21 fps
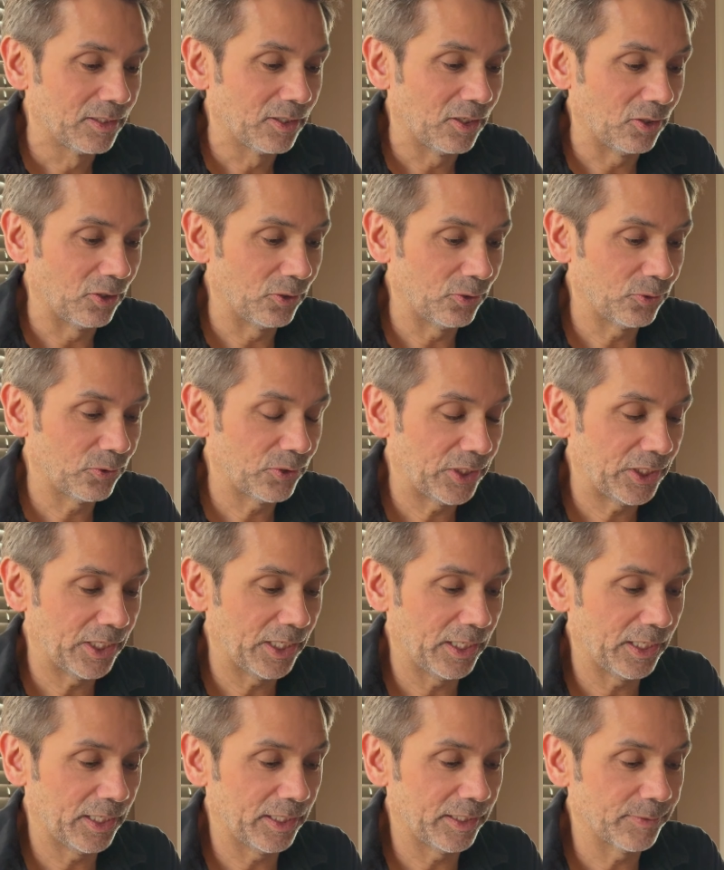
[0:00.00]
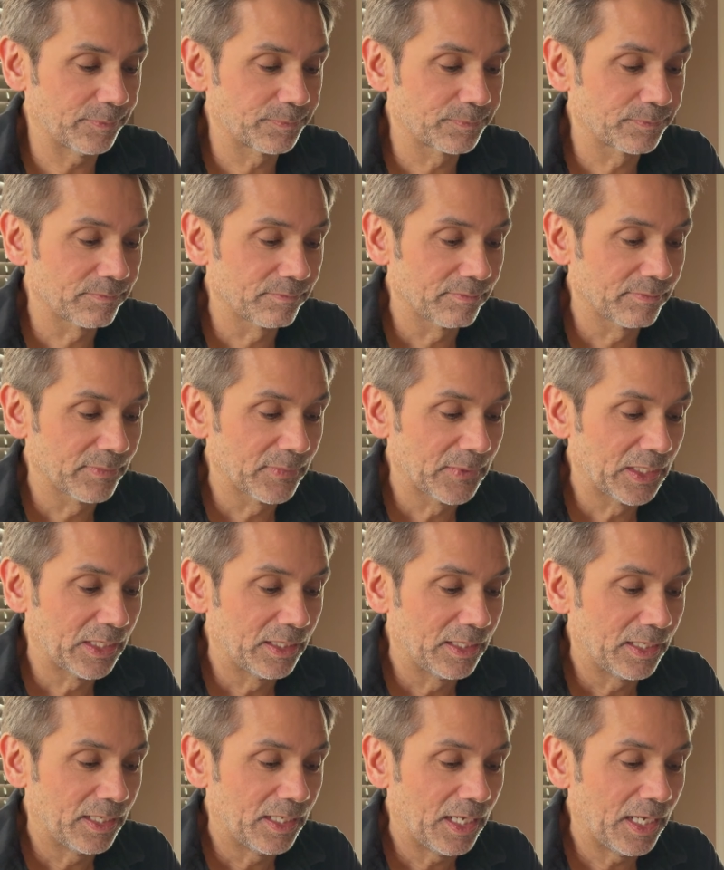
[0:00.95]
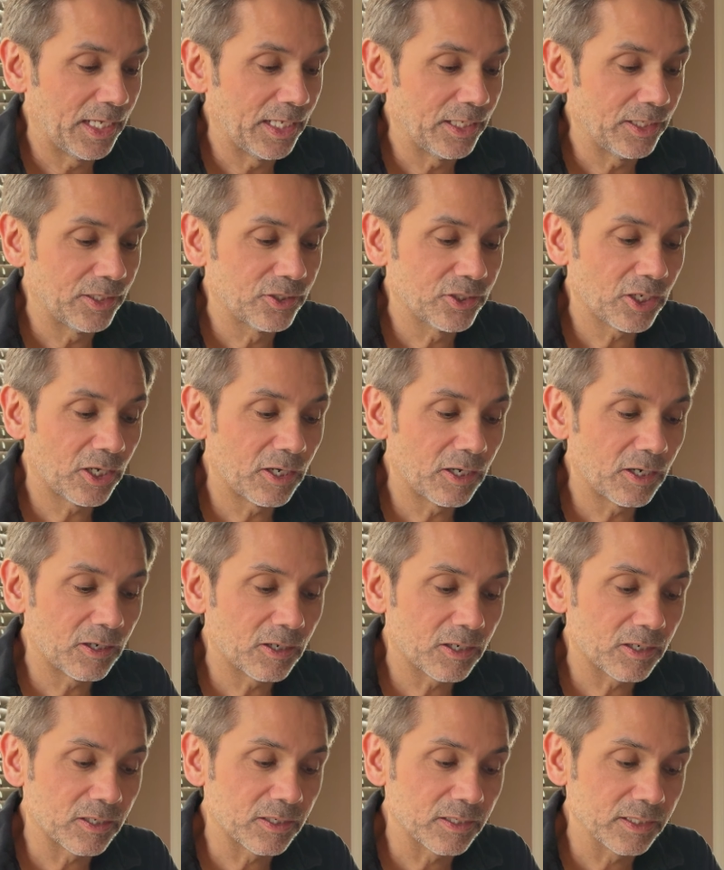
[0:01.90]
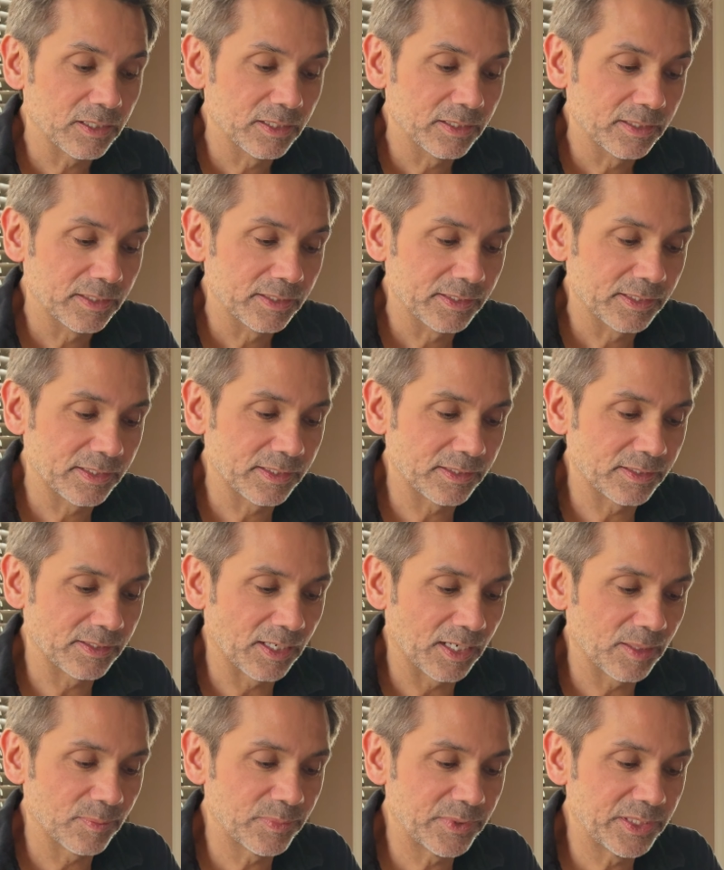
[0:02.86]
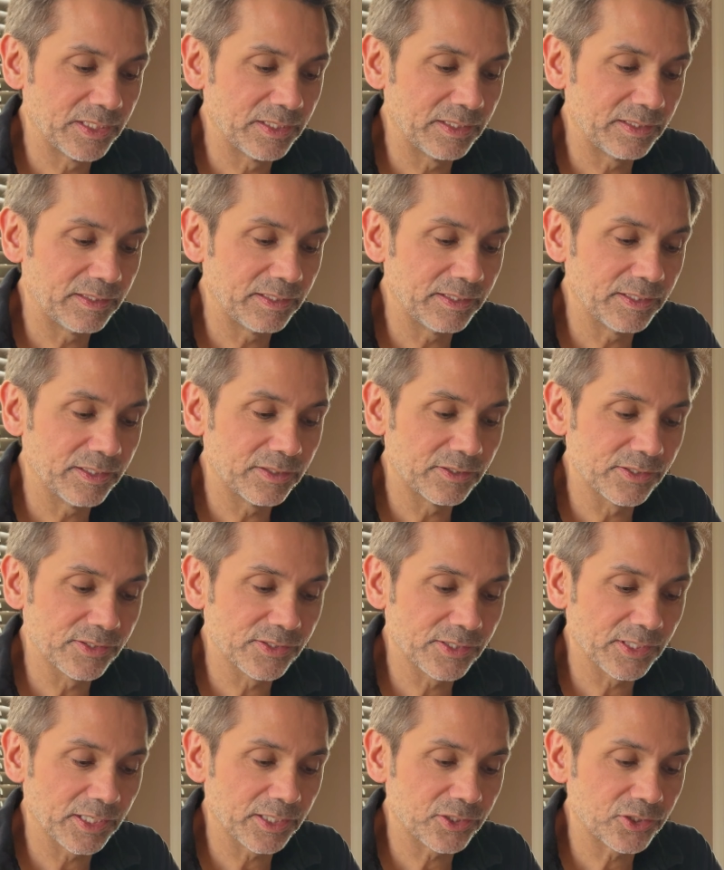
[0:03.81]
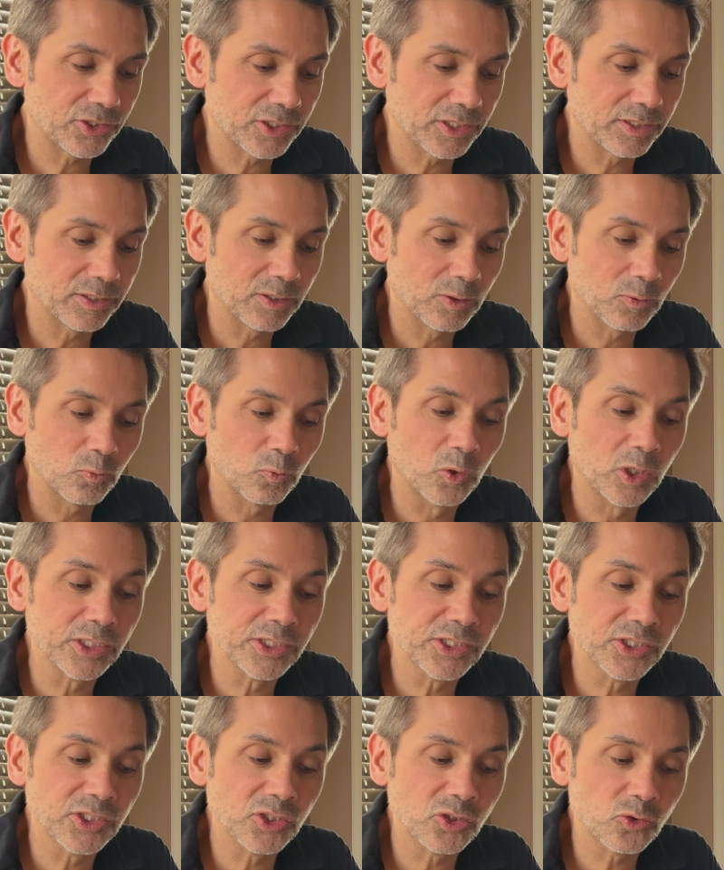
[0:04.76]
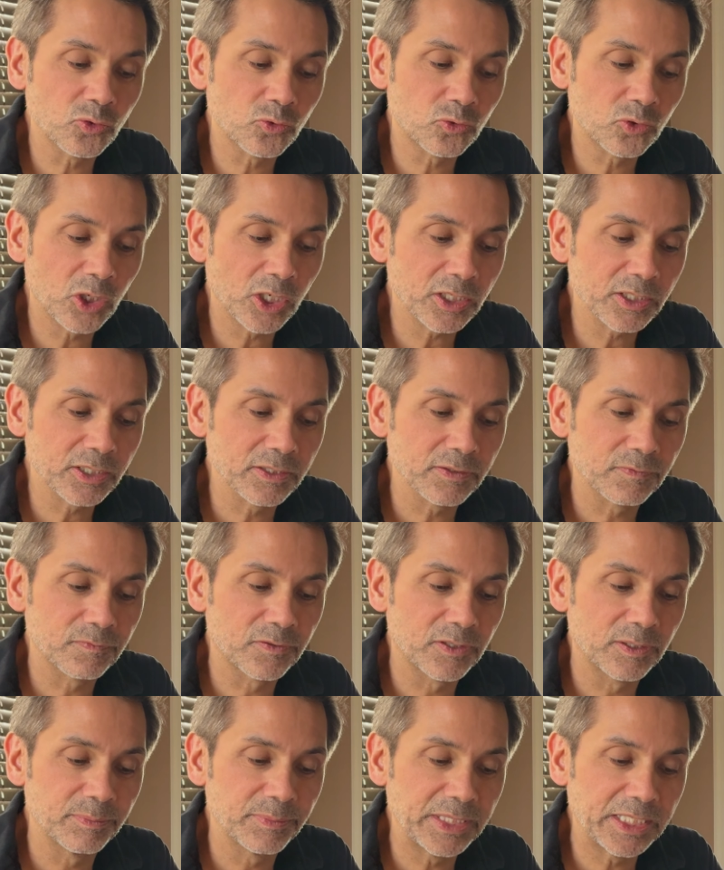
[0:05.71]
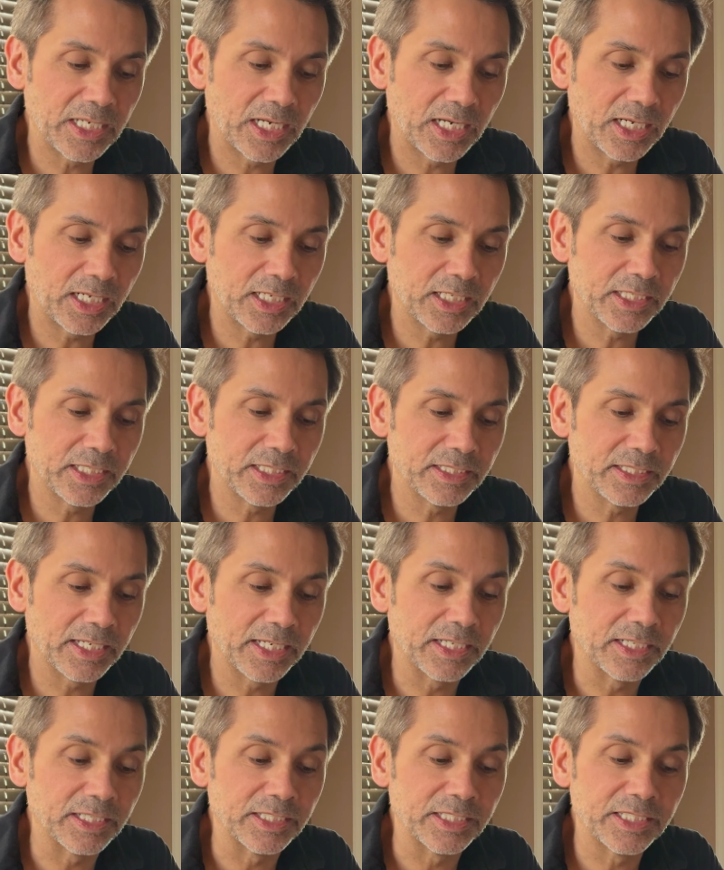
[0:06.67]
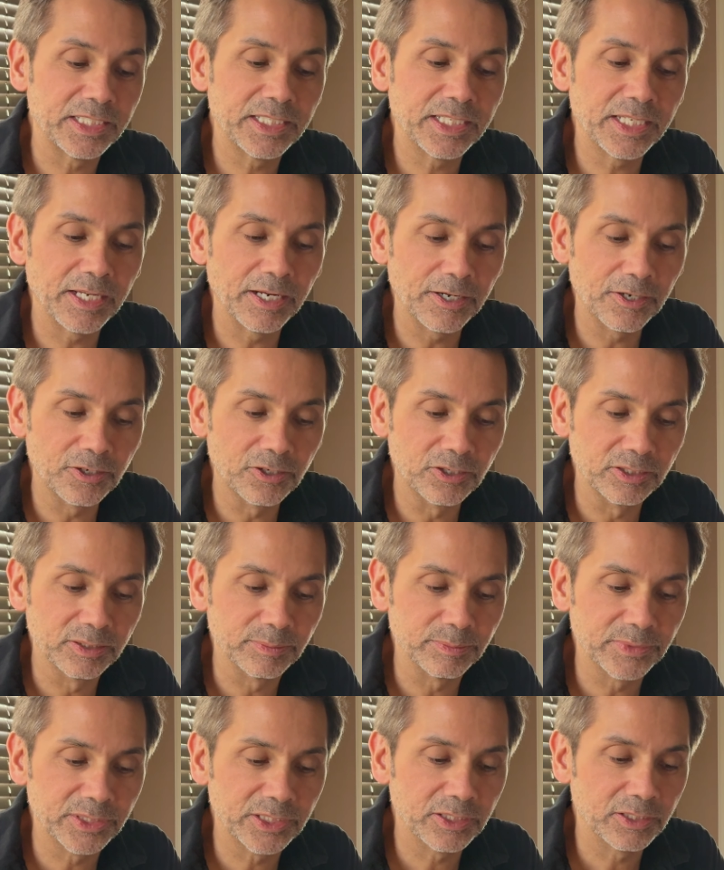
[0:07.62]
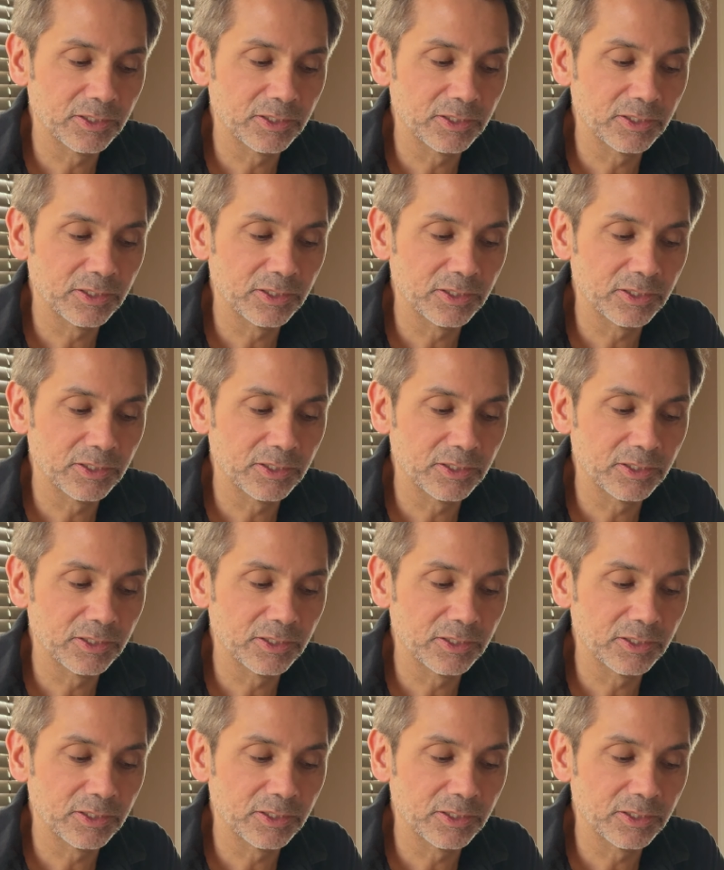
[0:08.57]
Okay. A car stopped at the intersection, was struck from behind and caromed